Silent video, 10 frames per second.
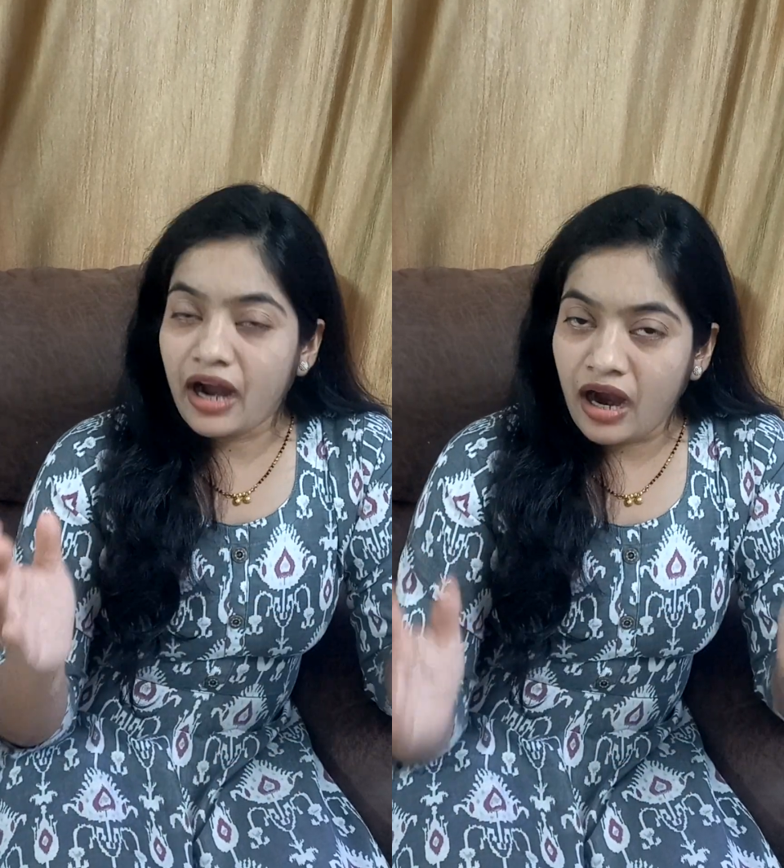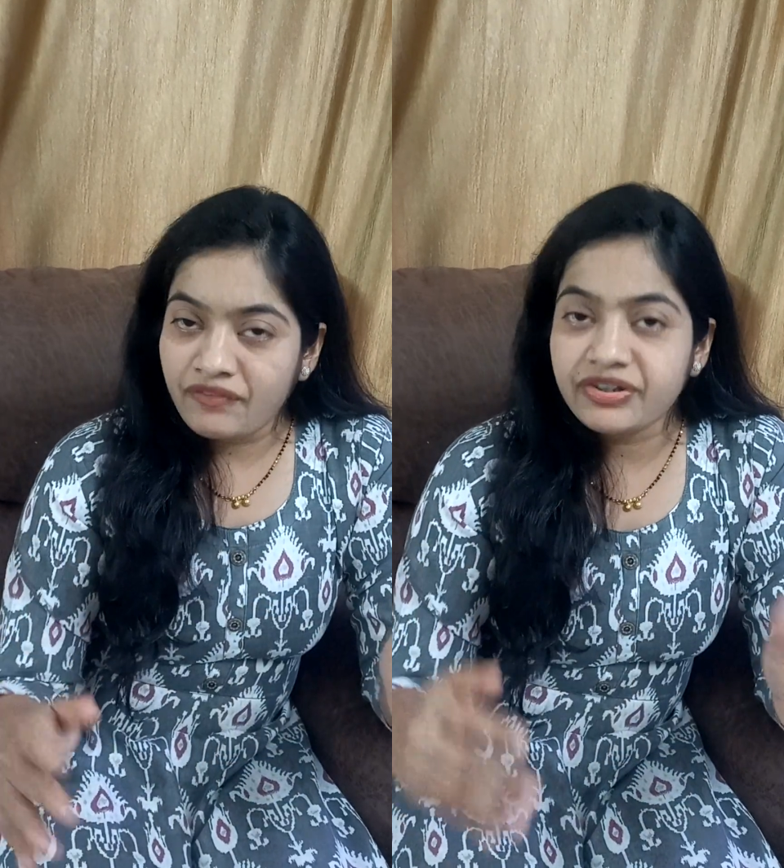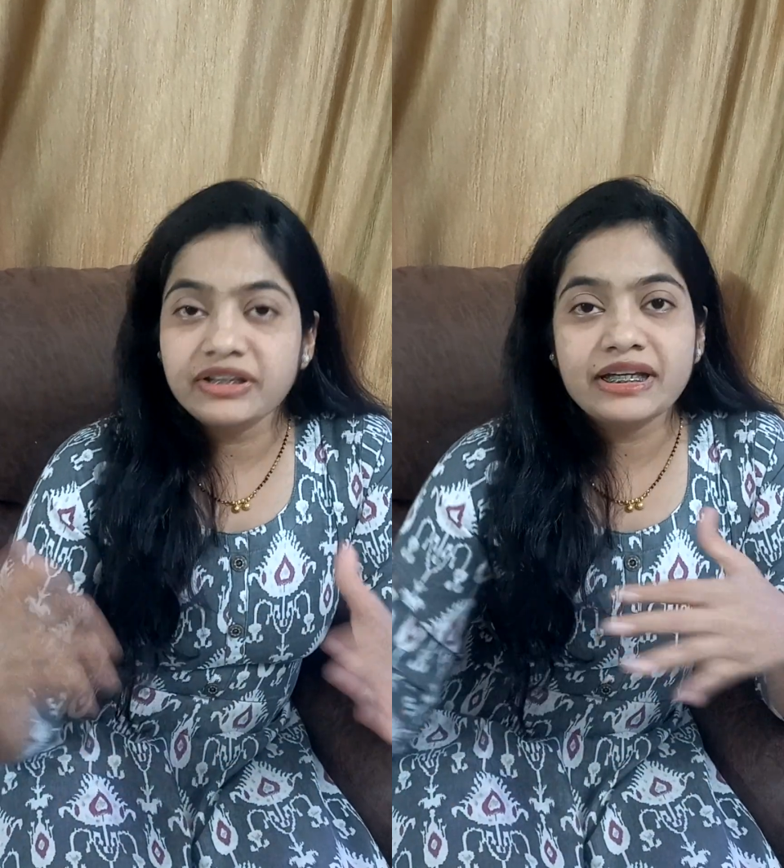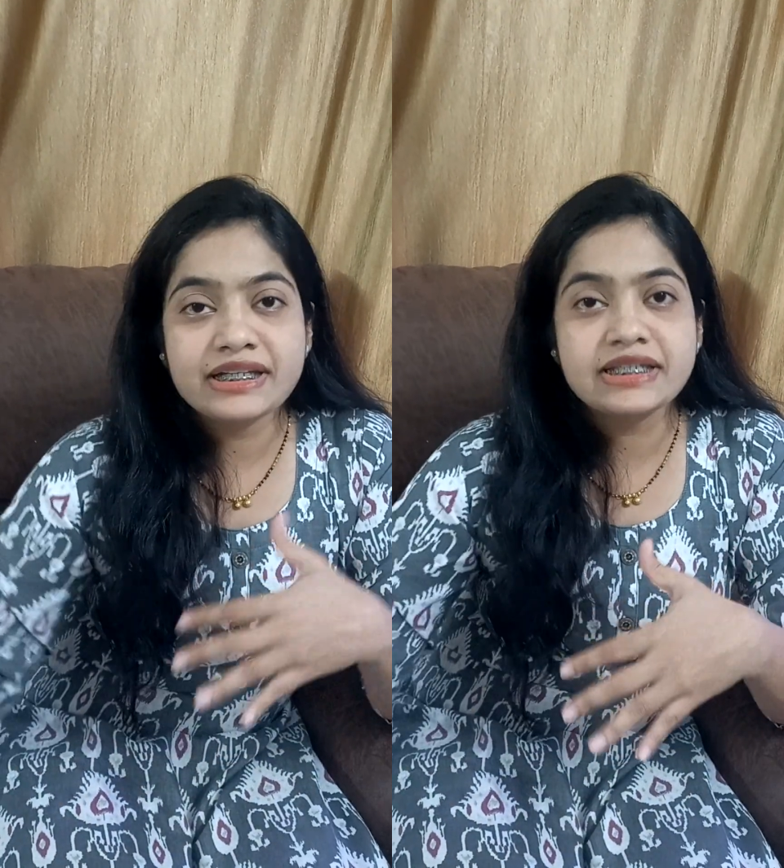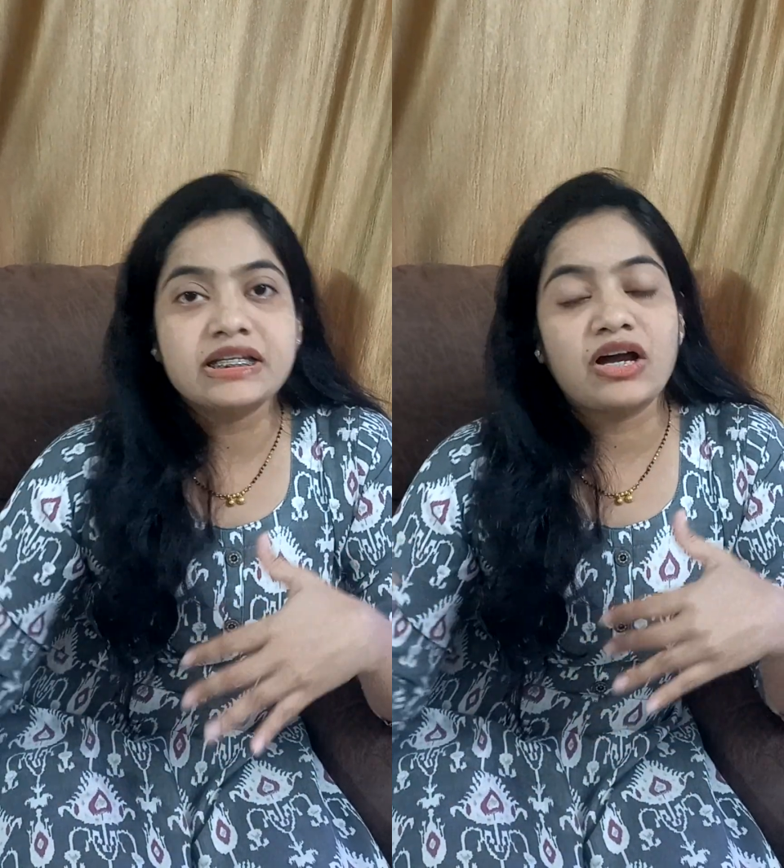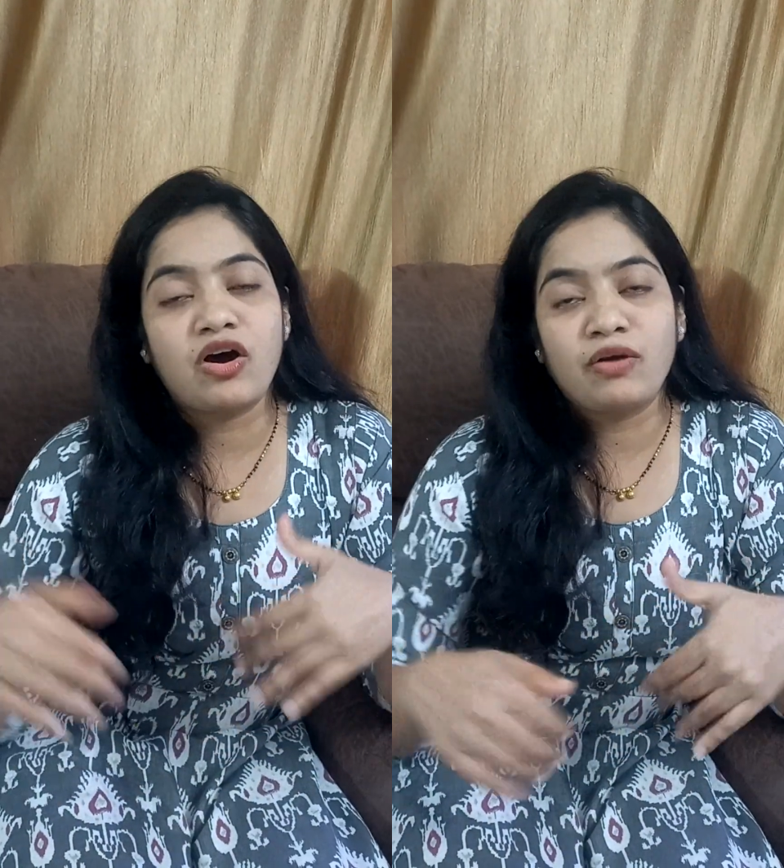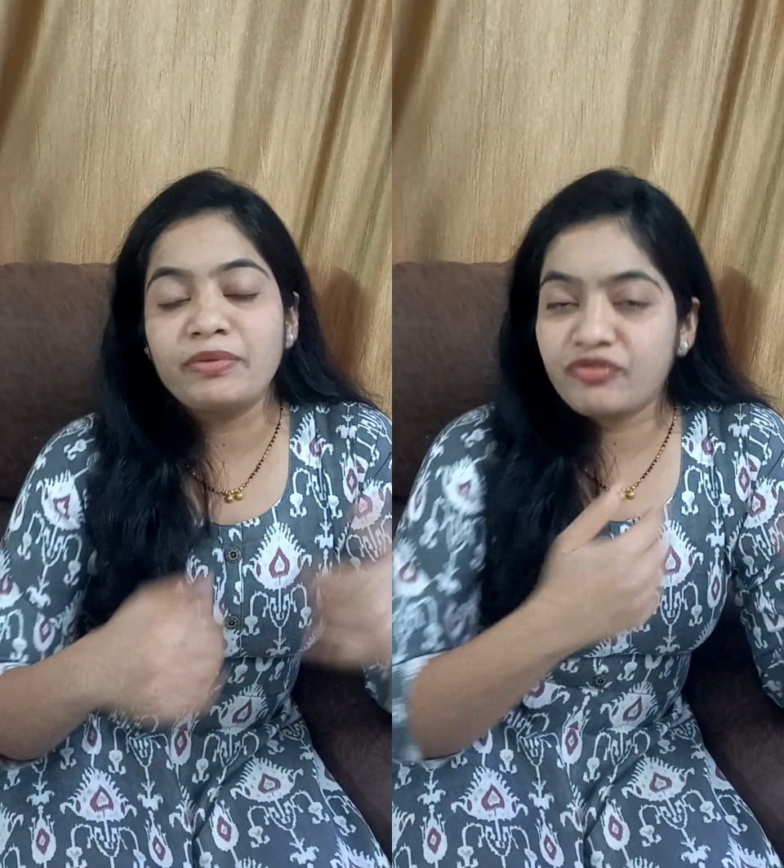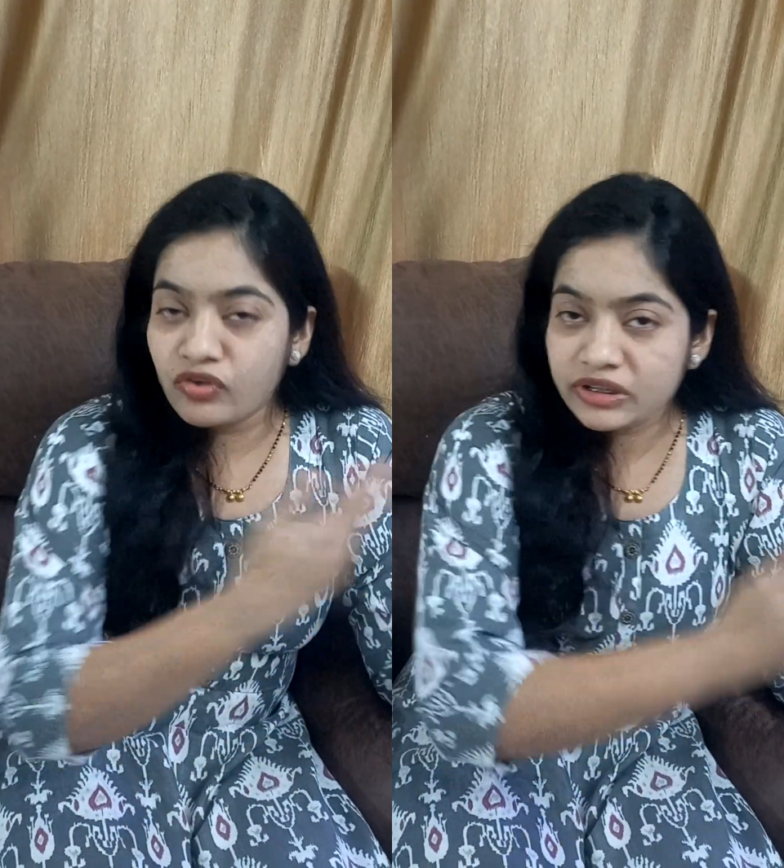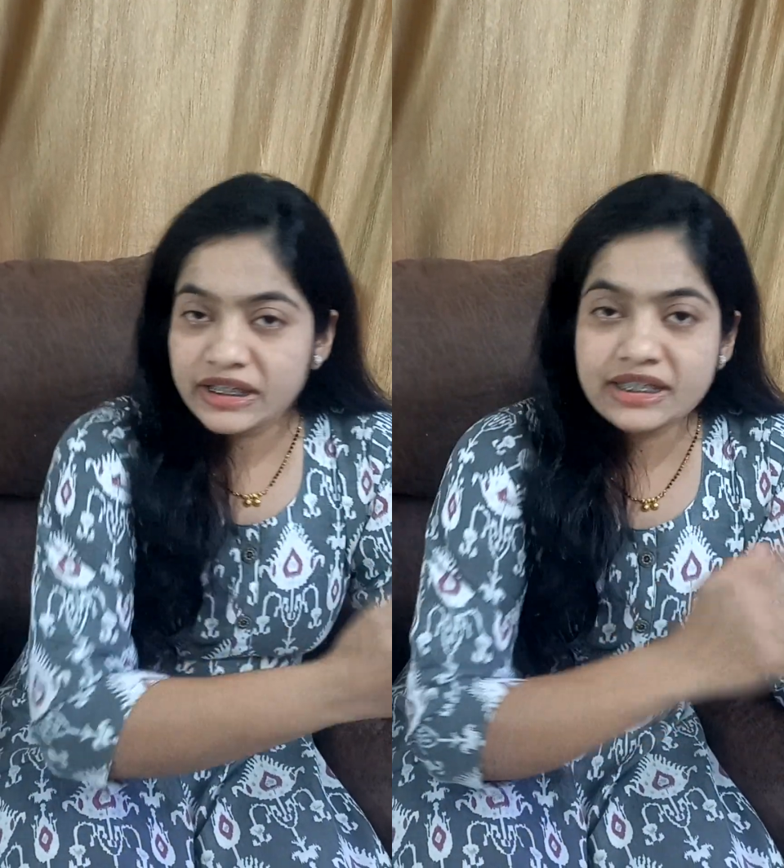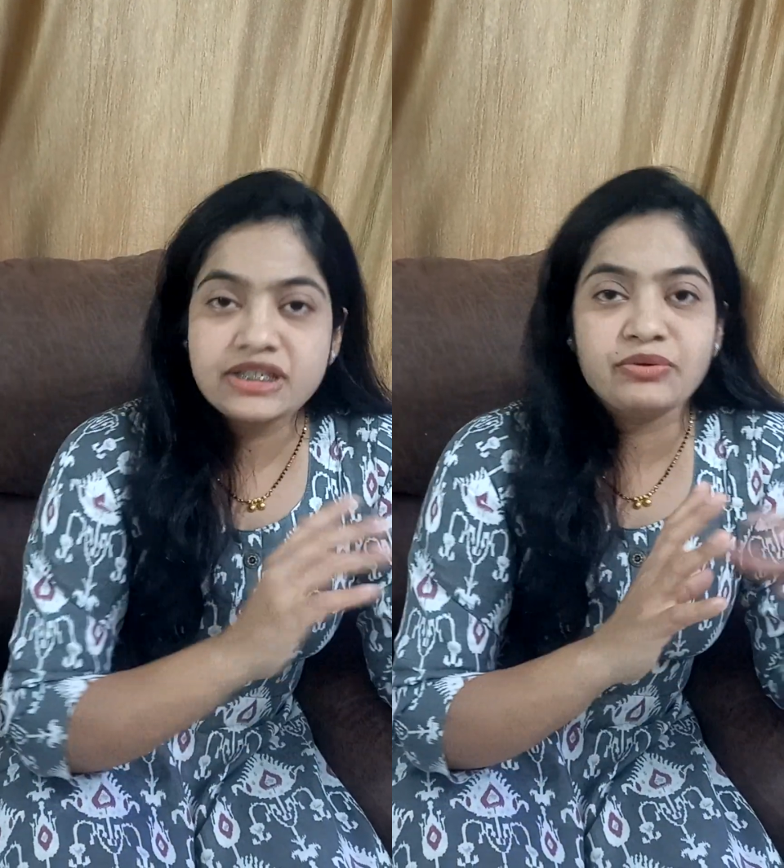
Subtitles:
After this or before this,